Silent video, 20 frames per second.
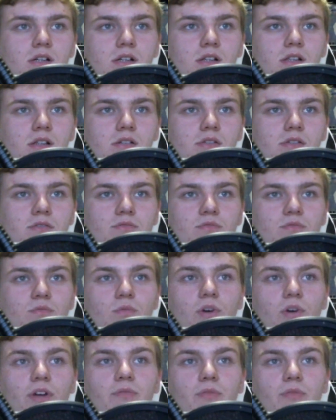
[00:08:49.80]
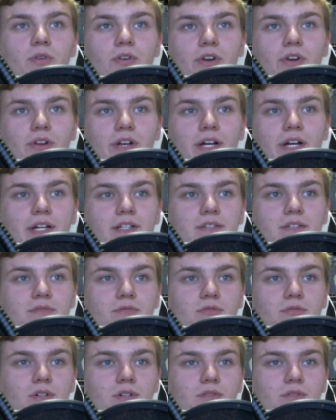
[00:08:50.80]
There's one more, you guys.
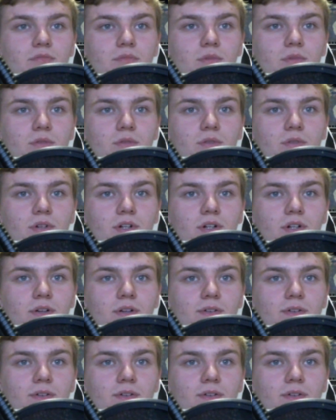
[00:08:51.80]
One more.